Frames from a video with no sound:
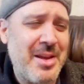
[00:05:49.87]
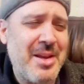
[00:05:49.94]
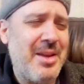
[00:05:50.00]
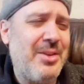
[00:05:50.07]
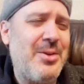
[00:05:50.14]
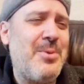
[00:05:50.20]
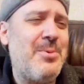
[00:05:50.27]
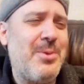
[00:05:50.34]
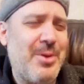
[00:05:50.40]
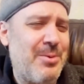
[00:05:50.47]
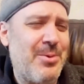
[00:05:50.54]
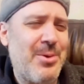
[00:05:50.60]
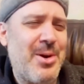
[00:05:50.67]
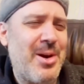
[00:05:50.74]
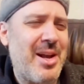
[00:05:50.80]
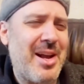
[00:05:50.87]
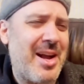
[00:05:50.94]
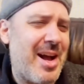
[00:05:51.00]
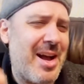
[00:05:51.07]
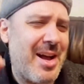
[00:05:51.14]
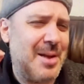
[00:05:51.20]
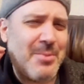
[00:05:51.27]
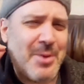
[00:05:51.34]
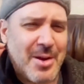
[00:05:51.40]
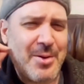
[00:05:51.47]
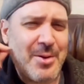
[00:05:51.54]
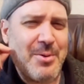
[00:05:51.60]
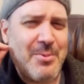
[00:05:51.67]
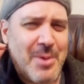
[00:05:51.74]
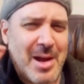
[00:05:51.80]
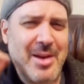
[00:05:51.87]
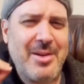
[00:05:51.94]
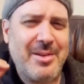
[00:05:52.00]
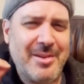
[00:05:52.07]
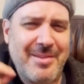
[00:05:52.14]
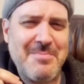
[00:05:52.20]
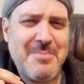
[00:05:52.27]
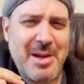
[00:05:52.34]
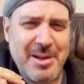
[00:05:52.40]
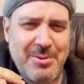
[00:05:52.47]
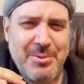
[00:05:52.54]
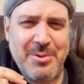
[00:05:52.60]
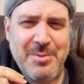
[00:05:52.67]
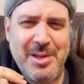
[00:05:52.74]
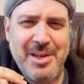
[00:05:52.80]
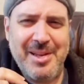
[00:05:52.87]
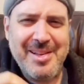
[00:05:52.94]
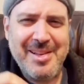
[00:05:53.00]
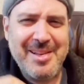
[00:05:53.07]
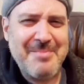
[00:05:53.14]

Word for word: don't worry, Roy, I, I brought a wireless mic with me